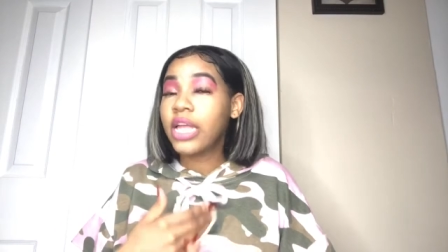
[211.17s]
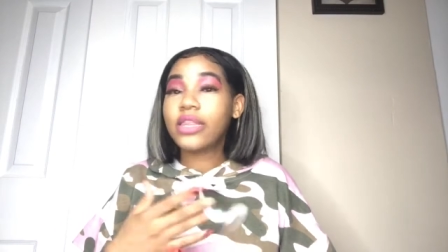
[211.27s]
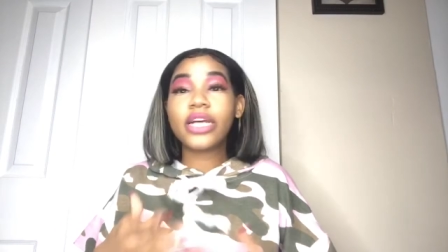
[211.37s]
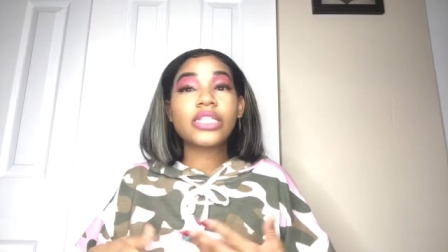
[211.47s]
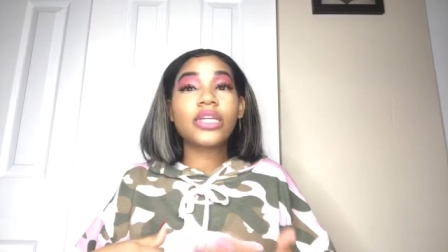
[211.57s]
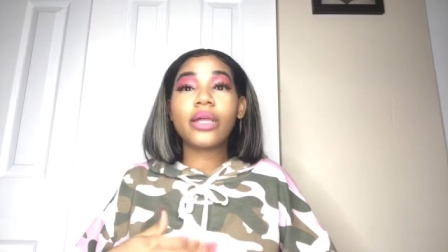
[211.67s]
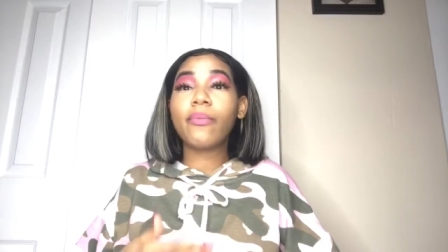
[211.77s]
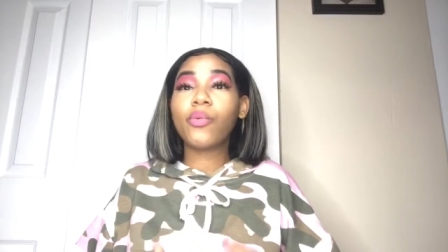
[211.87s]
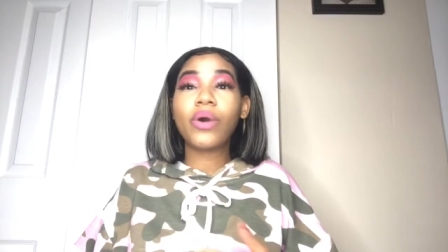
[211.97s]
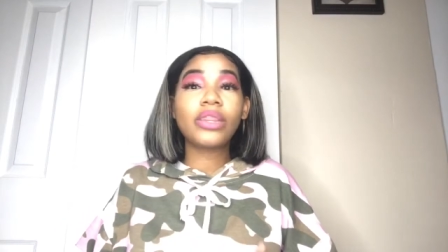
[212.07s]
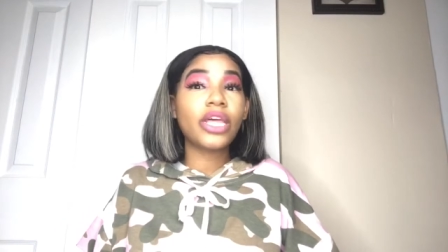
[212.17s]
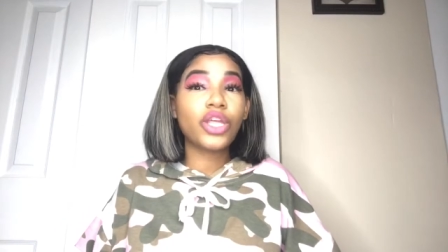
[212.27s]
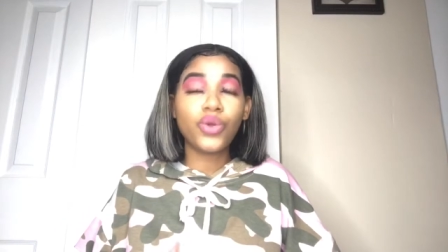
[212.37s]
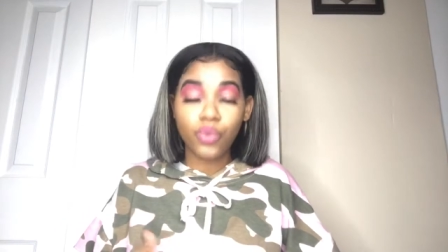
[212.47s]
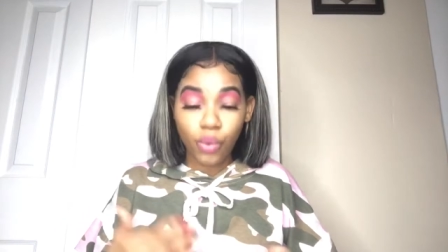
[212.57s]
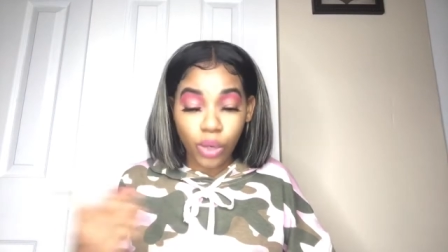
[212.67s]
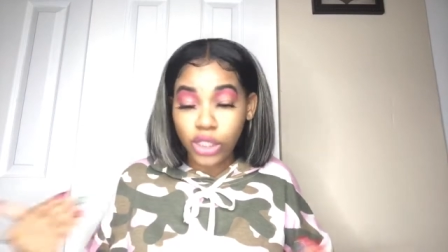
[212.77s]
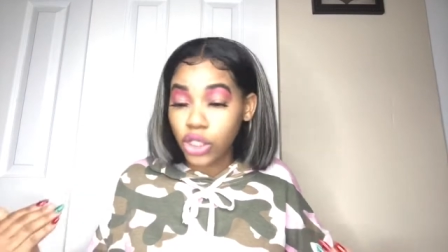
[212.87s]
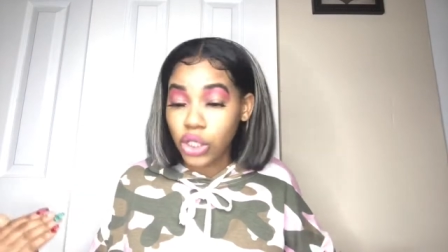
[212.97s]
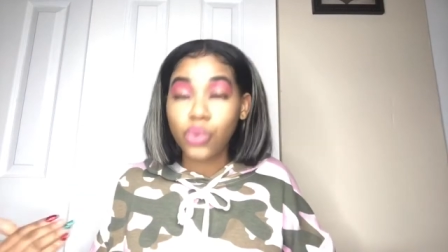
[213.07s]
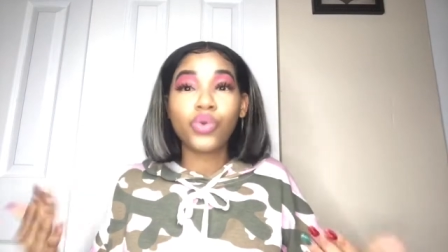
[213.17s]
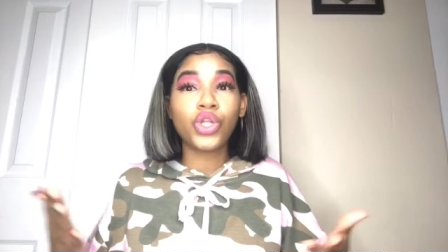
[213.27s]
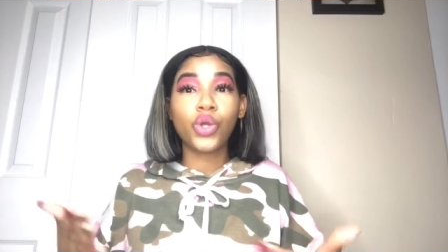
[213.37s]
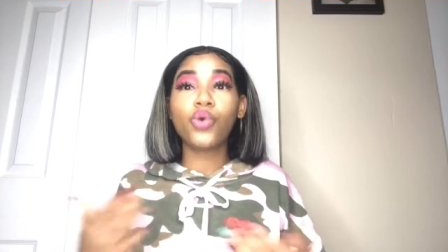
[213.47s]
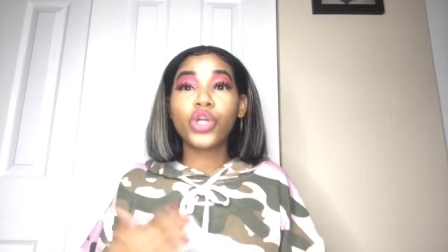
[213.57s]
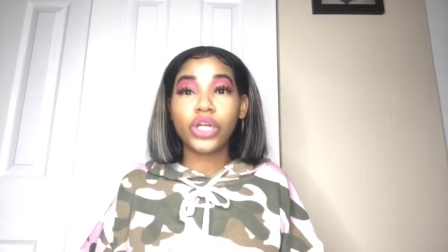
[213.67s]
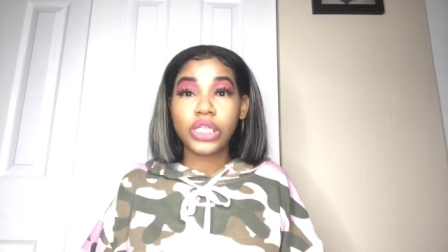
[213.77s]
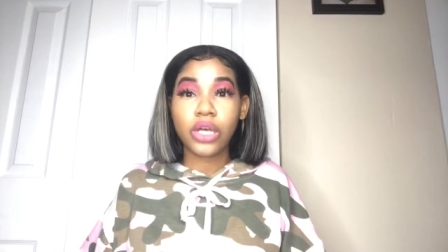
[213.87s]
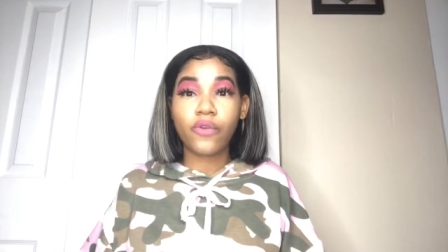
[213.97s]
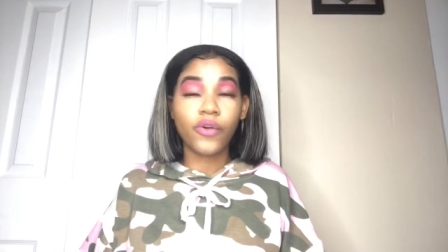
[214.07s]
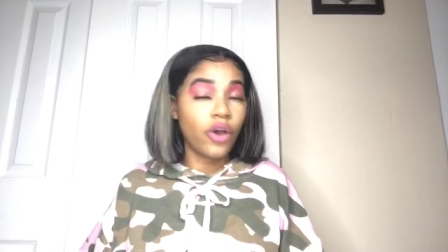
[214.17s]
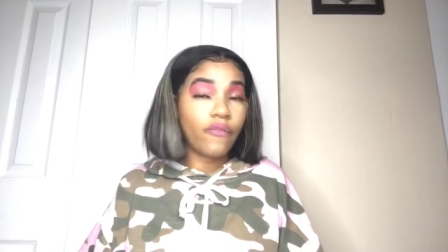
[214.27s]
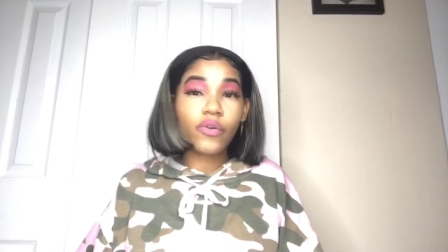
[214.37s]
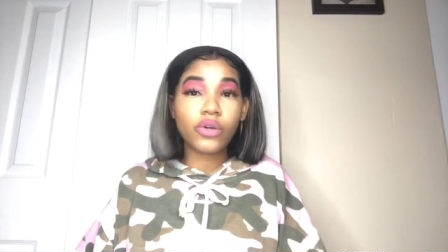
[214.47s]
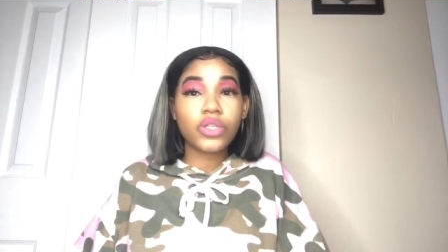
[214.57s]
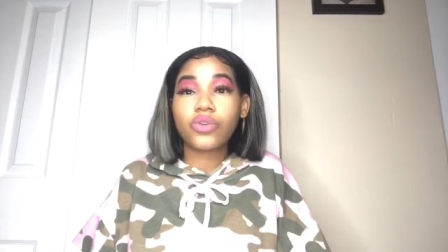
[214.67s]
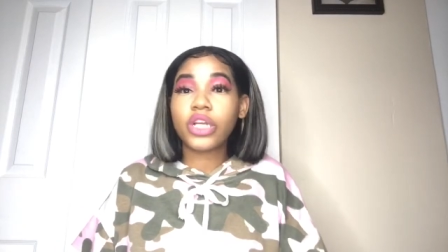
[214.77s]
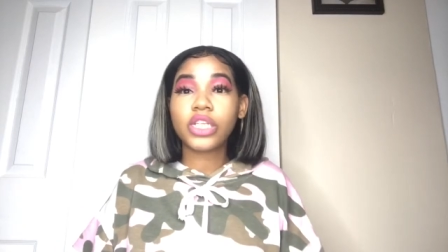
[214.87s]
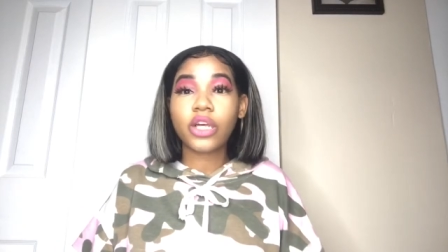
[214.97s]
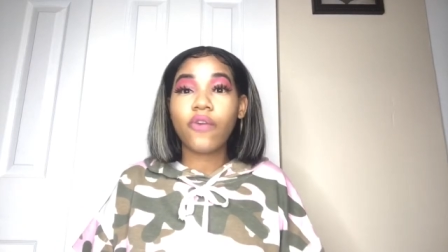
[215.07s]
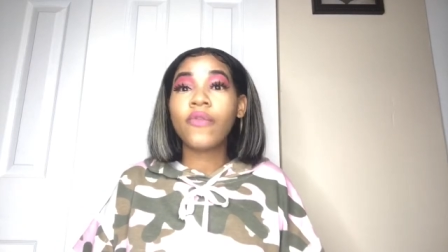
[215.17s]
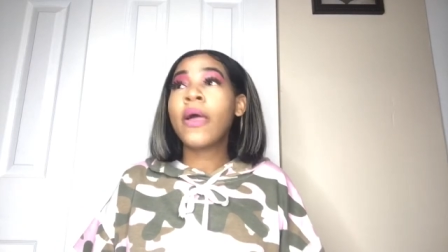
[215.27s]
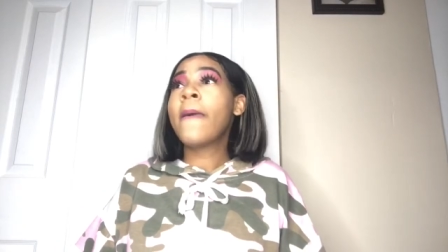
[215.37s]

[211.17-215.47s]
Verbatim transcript: That's the number one thing you will want to do. Know yourself. Focus on yourself.